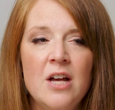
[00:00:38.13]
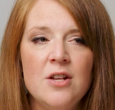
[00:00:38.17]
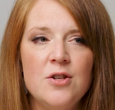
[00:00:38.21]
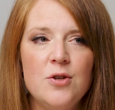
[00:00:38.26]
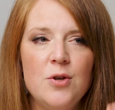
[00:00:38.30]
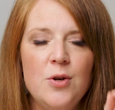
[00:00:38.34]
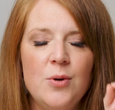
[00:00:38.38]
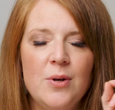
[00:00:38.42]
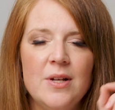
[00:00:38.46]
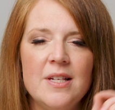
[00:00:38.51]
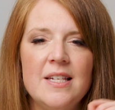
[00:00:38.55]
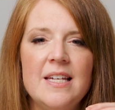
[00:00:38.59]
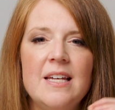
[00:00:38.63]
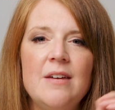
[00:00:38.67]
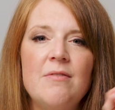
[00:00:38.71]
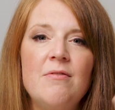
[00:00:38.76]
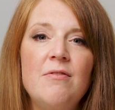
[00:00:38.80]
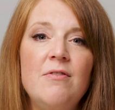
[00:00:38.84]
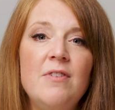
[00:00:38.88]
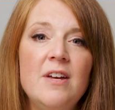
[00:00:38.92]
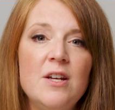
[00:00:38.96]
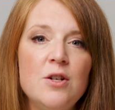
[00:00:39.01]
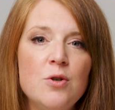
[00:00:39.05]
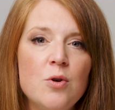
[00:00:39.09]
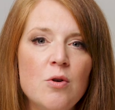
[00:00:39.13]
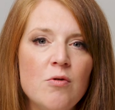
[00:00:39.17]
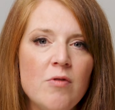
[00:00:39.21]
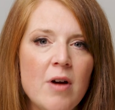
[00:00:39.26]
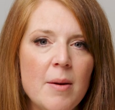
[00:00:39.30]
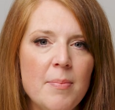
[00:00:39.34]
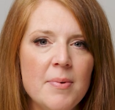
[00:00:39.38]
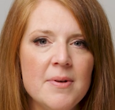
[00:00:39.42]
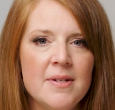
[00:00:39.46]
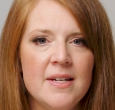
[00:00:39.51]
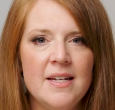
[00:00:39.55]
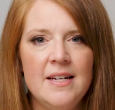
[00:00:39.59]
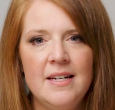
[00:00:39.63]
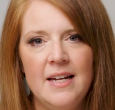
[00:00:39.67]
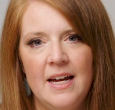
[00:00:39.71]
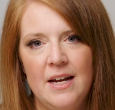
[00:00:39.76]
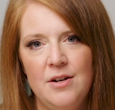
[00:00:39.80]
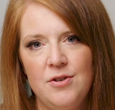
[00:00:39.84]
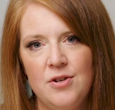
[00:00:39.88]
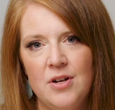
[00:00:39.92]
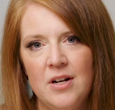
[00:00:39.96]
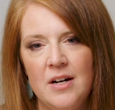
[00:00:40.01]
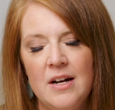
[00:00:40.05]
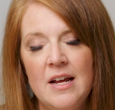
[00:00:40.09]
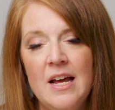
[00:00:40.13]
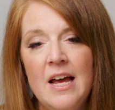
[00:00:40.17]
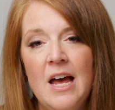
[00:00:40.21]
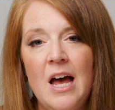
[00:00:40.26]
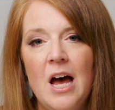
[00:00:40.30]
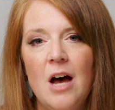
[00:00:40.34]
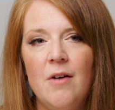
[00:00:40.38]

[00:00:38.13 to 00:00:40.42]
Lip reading: so you can see a visual representation